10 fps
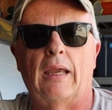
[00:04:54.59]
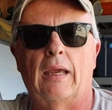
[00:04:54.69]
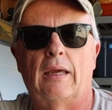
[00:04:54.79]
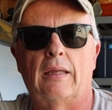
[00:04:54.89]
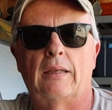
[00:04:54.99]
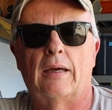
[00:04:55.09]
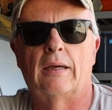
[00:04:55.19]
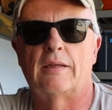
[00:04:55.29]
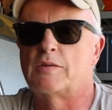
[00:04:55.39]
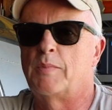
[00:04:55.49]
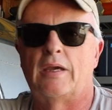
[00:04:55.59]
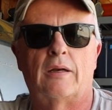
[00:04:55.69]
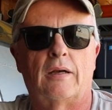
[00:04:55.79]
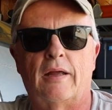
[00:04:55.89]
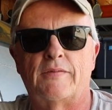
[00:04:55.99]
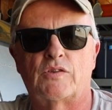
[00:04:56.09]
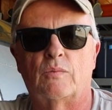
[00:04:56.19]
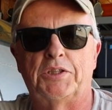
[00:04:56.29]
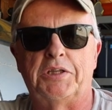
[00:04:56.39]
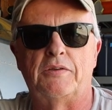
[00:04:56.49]
and it has made our lives
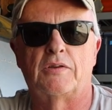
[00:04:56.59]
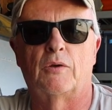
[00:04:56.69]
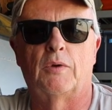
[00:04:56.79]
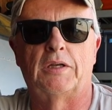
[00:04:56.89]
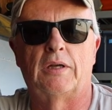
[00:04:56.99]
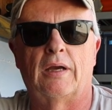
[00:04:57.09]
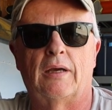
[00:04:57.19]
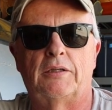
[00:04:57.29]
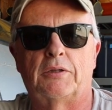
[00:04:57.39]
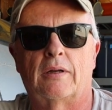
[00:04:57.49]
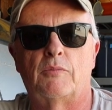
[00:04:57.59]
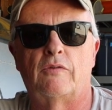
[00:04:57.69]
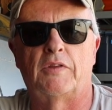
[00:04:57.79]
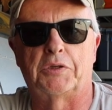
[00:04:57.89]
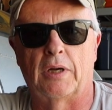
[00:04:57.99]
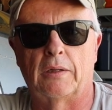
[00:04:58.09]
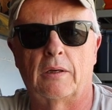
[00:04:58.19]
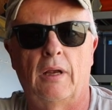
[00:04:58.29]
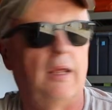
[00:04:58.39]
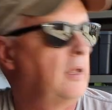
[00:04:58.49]
so much easier when trying to move the
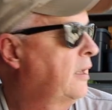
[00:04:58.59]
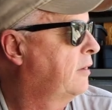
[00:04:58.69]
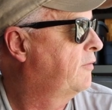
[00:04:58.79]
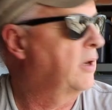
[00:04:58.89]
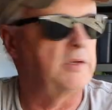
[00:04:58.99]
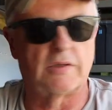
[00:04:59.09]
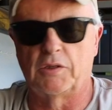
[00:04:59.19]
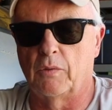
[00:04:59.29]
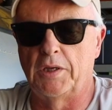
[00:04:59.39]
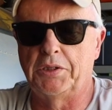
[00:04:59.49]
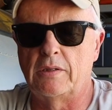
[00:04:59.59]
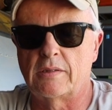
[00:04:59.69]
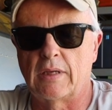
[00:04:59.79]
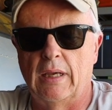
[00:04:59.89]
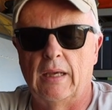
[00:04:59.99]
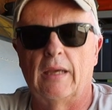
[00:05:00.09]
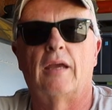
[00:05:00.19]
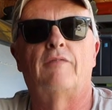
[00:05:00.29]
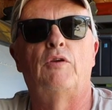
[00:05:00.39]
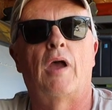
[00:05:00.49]
trailer in various situations.
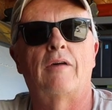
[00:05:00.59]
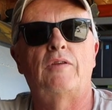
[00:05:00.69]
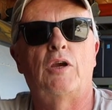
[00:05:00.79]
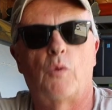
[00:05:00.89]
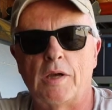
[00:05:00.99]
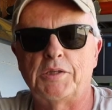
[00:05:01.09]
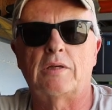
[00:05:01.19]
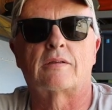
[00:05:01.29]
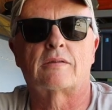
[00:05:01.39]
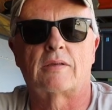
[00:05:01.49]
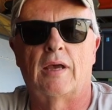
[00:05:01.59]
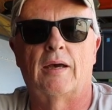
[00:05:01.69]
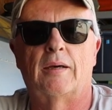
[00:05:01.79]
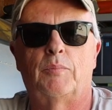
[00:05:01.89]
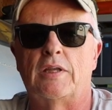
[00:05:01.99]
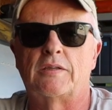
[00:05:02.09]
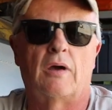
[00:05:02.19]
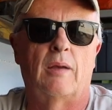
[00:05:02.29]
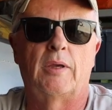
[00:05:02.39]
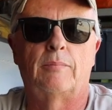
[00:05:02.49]
If you have any questions, please
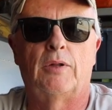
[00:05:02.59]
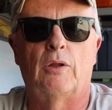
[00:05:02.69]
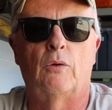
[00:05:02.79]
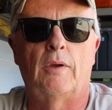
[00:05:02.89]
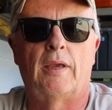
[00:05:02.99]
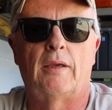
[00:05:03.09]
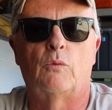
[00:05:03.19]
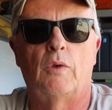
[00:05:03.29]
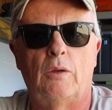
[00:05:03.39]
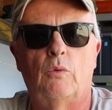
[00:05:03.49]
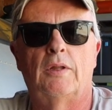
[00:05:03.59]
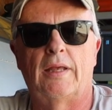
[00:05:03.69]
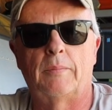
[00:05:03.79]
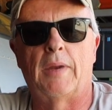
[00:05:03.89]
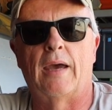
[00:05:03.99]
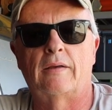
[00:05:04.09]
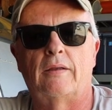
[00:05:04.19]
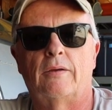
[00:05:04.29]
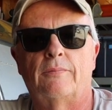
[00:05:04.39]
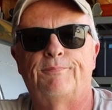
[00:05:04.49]
comment below and we will get back
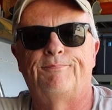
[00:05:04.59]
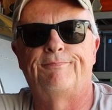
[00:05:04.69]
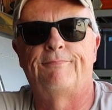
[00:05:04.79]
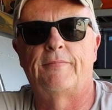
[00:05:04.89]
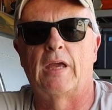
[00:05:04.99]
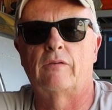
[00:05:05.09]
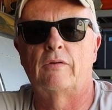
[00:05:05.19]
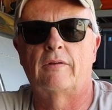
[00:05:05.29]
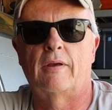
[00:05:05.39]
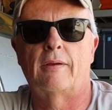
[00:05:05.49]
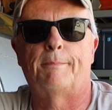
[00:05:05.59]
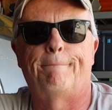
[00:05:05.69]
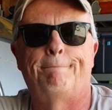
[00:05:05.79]
to you. Thanks for your time.